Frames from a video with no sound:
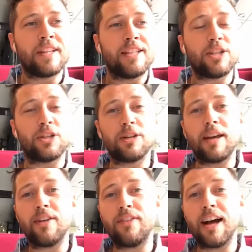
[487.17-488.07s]
So talking
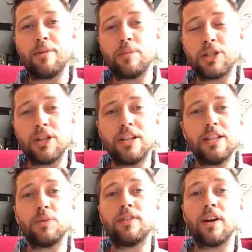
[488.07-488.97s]
about farm
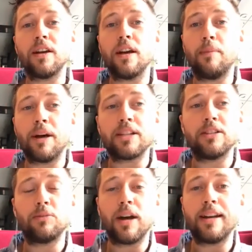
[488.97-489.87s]
opportunities, we've got a bunch of
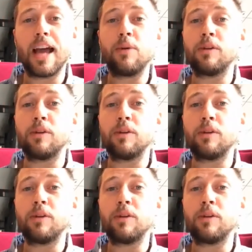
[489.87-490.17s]
them right now.